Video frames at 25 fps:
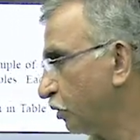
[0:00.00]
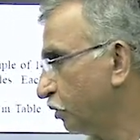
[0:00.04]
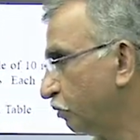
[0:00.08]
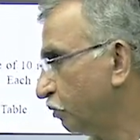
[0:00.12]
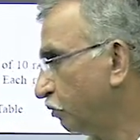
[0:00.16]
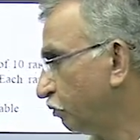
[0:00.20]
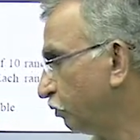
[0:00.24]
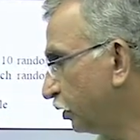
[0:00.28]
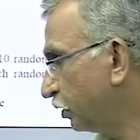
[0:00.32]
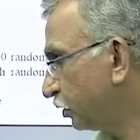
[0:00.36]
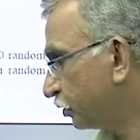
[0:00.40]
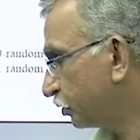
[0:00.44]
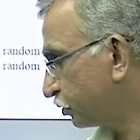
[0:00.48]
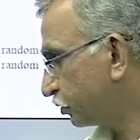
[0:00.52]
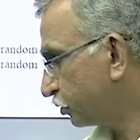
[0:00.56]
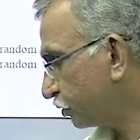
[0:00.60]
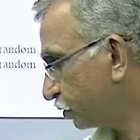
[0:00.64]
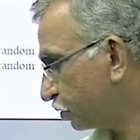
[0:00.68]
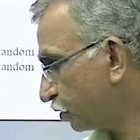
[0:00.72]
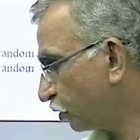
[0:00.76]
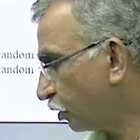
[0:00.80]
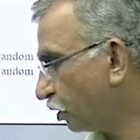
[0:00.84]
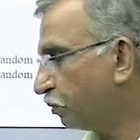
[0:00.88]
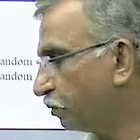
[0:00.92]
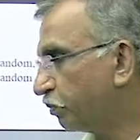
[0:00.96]
we'll
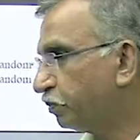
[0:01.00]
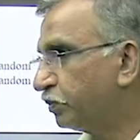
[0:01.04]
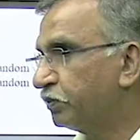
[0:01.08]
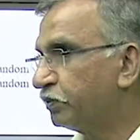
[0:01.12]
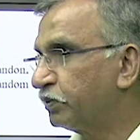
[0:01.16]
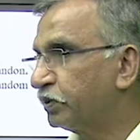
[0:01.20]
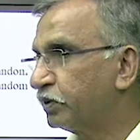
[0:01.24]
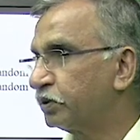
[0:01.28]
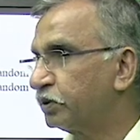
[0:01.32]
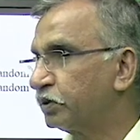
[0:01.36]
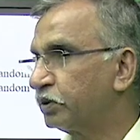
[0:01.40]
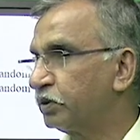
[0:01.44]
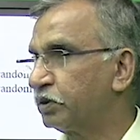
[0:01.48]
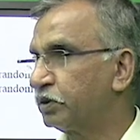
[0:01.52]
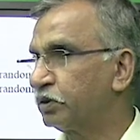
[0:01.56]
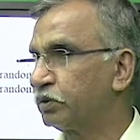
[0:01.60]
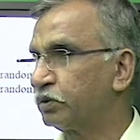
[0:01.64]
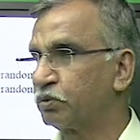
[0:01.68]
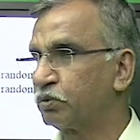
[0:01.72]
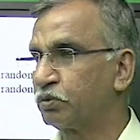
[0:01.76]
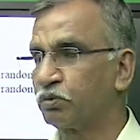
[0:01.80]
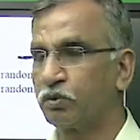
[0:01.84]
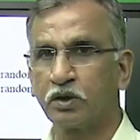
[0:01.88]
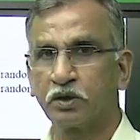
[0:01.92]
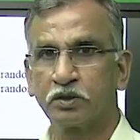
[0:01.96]
stop our
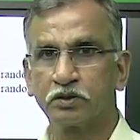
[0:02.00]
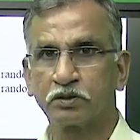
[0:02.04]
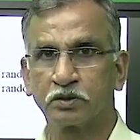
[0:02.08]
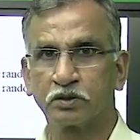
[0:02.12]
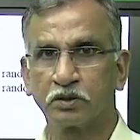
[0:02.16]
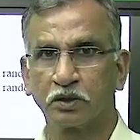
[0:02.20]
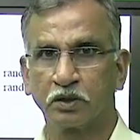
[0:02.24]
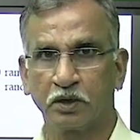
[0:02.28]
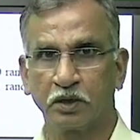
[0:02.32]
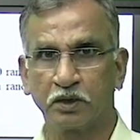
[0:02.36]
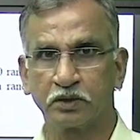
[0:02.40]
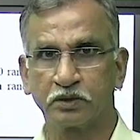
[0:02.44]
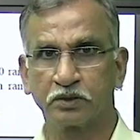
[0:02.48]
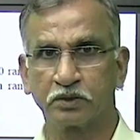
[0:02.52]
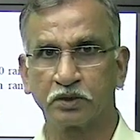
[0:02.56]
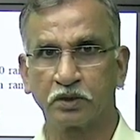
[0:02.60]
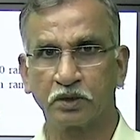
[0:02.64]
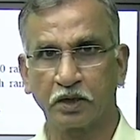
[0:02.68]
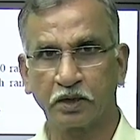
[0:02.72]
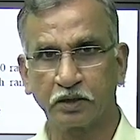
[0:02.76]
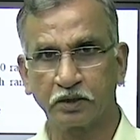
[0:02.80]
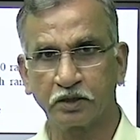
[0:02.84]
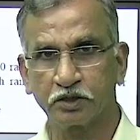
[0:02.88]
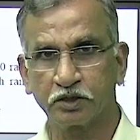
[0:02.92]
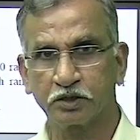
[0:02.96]
today's lecture
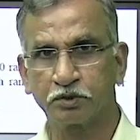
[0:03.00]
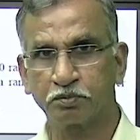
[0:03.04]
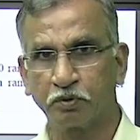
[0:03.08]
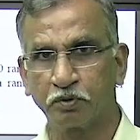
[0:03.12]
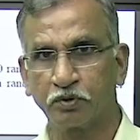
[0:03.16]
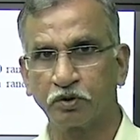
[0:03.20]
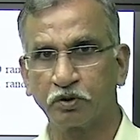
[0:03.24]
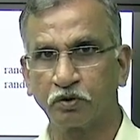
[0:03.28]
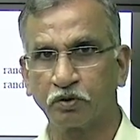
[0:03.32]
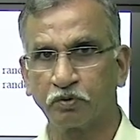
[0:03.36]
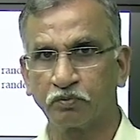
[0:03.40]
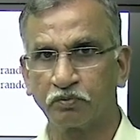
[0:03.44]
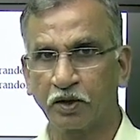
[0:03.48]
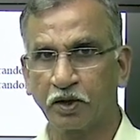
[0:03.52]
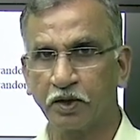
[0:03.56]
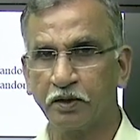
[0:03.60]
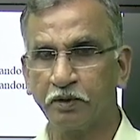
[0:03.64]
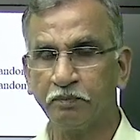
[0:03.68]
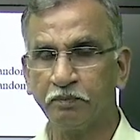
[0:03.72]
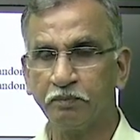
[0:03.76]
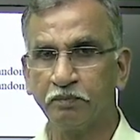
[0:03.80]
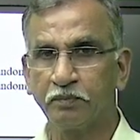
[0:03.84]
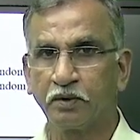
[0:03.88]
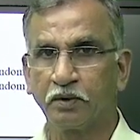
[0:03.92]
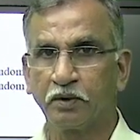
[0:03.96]
at this point of
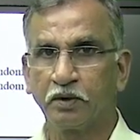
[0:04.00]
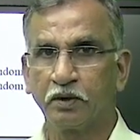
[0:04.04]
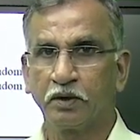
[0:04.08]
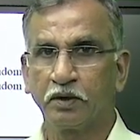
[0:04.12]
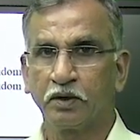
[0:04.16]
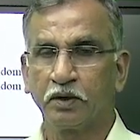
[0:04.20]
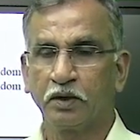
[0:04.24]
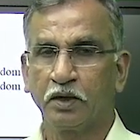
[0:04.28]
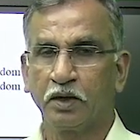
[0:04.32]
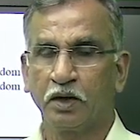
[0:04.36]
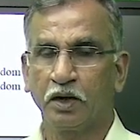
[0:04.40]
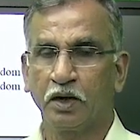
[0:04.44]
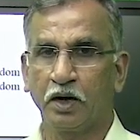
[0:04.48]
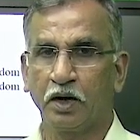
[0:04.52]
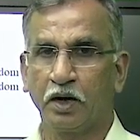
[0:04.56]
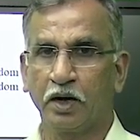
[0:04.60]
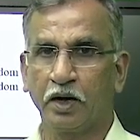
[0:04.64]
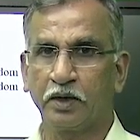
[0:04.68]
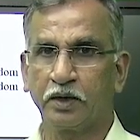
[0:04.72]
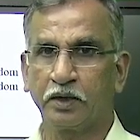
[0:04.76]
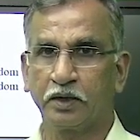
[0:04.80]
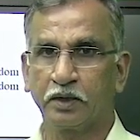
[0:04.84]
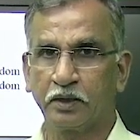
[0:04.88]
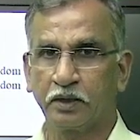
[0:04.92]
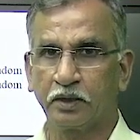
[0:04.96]
time,
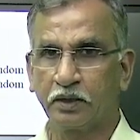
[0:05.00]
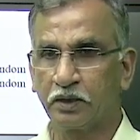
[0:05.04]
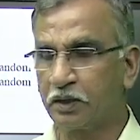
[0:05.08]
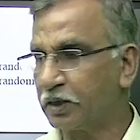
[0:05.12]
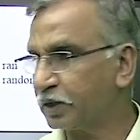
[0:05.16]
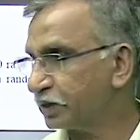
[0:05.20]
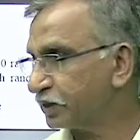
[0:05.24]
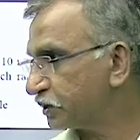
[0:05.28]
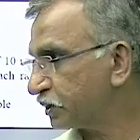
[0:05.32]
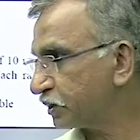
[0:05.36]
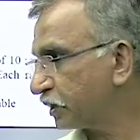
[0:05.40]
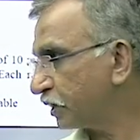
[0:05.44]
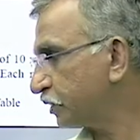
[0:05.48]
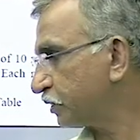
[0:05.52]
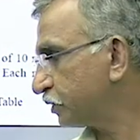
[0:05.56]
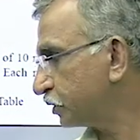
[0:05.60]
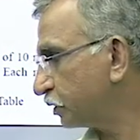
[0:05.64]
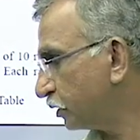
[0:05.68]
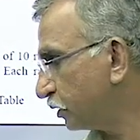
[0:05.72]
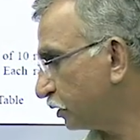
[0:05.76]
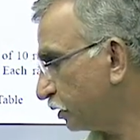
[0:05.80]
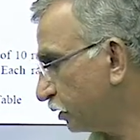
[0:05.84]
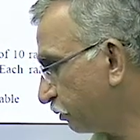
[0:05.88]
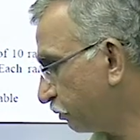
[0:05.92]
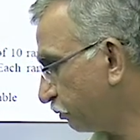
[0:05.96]
and in next
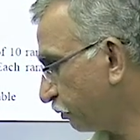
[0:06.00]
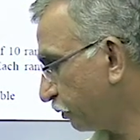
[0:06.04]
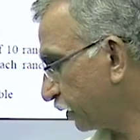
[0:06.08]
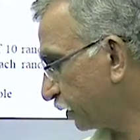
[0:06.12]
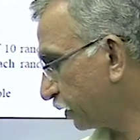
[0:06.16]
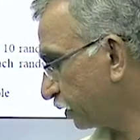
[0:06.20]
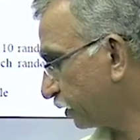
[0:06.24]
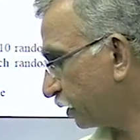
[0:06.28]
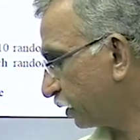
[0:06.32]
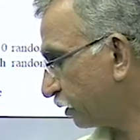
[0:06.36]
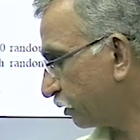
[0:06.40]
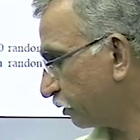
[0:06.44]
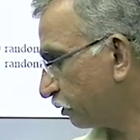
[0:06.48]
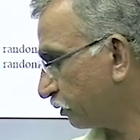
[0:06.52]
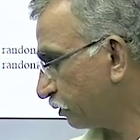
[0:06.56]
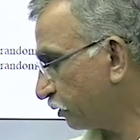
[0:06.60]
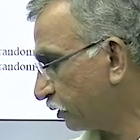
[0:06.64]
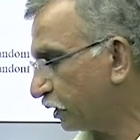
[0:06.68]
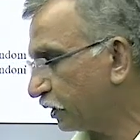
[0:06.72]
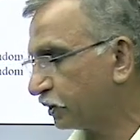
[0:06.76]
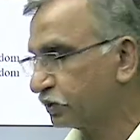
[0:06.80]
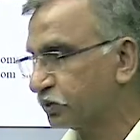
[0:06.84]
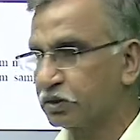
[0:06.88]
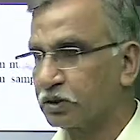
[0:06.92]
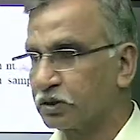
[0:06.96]
lecture, further
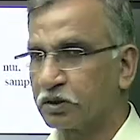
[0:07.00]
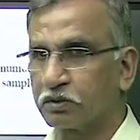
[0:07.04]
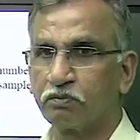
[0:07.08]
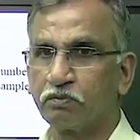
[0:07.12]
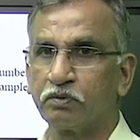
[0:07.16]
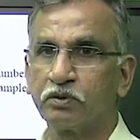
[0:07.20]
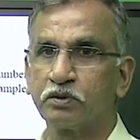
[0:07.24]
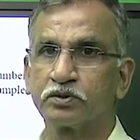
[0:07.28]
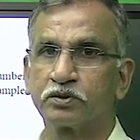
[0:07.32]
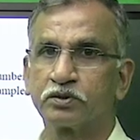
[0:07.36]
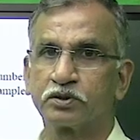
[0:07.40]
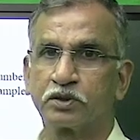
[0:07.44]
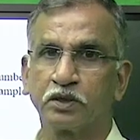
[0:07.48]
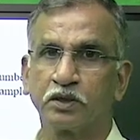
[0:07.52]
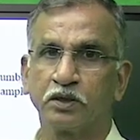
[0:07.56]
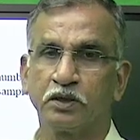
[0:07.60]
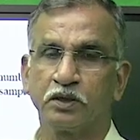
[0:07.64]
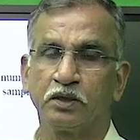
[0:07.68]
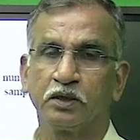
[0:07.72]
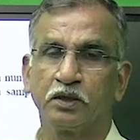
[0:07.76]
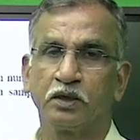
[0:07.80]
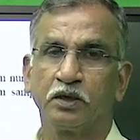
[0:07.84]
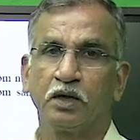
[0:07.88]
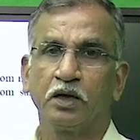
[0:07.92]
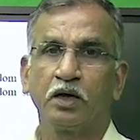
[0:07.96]
lecture, we'll
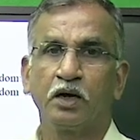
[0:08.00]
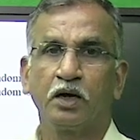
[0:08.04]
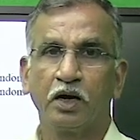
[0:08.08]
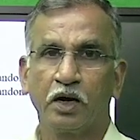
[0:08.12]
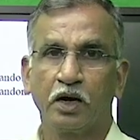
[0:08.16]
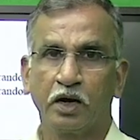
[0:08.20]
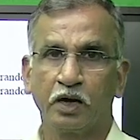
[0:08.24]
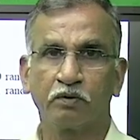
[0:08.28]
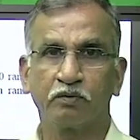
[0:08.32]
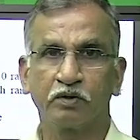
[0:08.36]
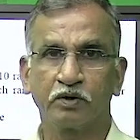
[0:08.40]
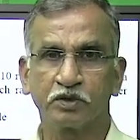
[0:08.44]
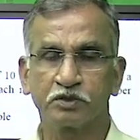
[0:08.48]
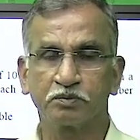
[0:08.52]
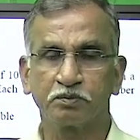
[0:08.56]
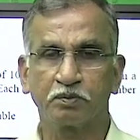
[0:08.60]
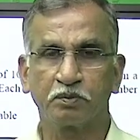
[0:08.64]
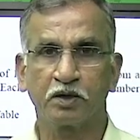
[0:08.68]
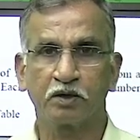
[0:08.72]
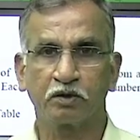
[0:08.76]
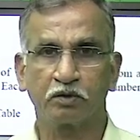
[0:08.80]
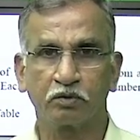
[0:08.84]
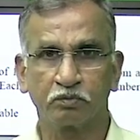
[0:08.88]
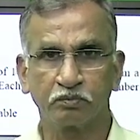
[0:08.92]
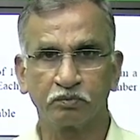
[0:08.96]
study advanced
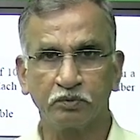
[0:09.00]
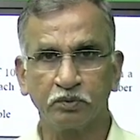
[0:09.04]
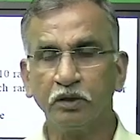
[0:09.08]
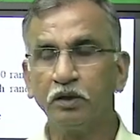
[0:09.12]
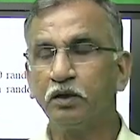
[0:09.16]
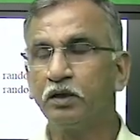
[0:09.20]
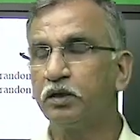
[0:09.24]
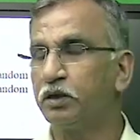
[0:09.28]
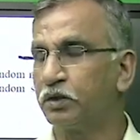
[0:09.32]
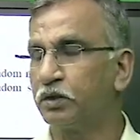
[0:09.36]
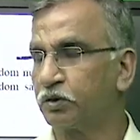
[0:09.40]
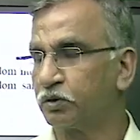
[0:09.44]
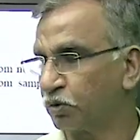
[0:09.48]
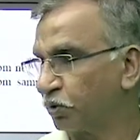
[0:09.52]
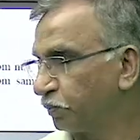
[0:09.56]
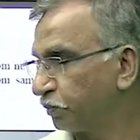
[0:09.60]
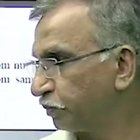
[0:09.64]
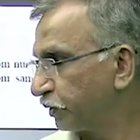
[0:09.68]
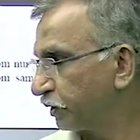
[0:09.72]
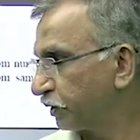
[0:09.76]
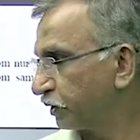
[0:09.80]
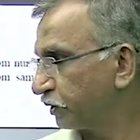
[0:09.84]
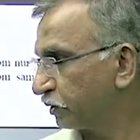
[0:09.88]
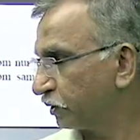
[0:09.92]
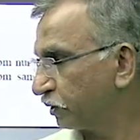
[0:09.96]
part of the
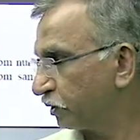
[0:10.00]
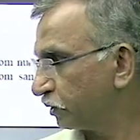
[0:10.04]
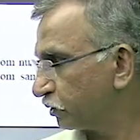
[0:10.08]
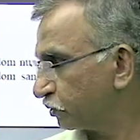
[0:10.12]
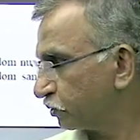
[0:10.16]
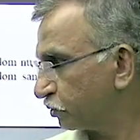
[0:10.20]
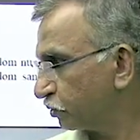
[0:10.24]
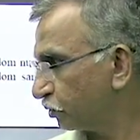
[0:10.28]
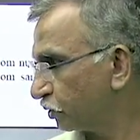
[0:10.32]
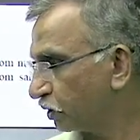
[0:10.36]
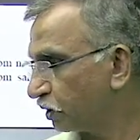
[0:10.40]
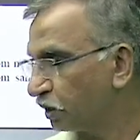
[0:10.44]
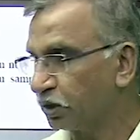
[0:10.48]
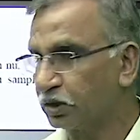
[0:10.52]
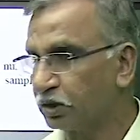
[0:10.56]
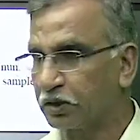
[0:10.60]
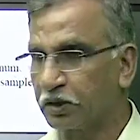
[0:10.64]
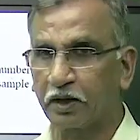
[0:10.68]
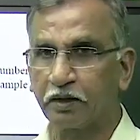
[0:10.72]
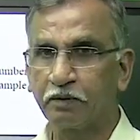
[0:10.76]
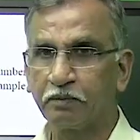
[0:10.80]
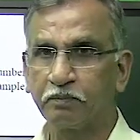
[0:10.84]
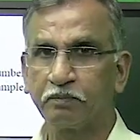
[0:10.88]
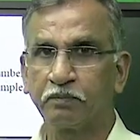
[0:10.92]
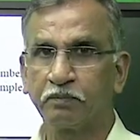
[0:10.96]
topic. So till
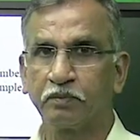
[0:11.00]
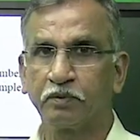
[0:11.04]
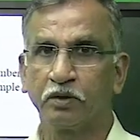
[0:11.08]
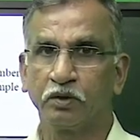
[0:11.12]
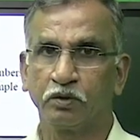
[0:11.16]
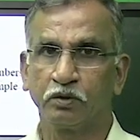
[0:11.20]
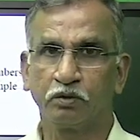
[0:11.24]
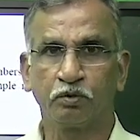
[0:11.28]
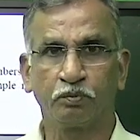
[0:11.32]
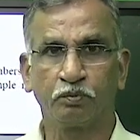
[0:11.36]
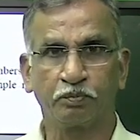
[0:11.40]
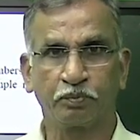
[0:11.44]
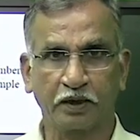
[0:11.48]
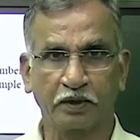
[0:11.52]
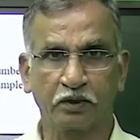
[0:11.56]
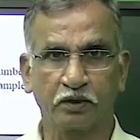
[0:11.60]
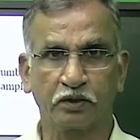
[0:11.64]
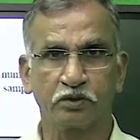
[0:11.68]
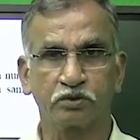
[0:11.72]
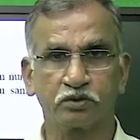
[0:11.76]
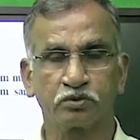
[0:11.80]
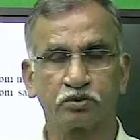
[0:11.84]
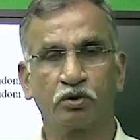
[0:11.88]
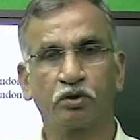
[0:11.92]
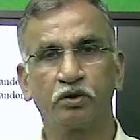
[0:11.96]
time you
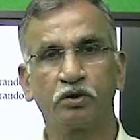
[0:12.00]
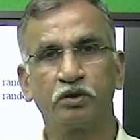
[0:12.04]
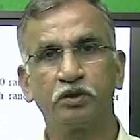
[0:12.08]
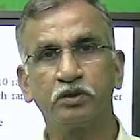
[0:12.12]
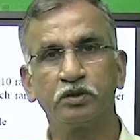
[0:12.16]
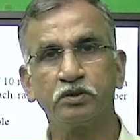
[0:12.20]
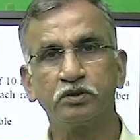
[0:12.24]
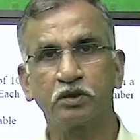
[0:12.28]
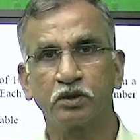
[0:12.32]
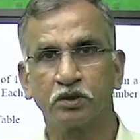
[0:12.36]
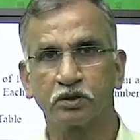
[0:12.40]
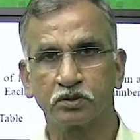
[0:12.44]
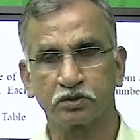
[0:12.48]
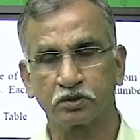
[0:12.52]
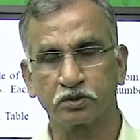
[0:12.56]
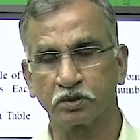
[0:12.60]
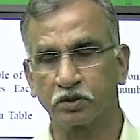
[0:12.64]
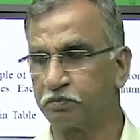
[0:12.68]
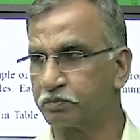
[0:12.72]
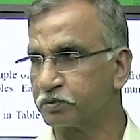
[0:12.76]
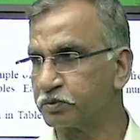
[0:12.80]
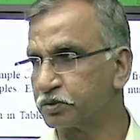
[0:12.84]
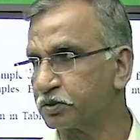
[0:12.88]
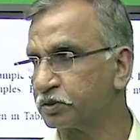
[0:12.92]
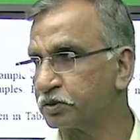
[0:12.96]
practice all these
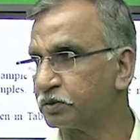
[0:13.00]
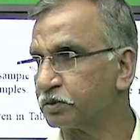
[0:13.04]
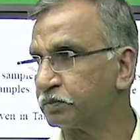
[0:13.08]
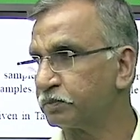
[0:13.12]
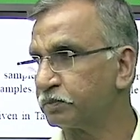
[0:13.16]
sums.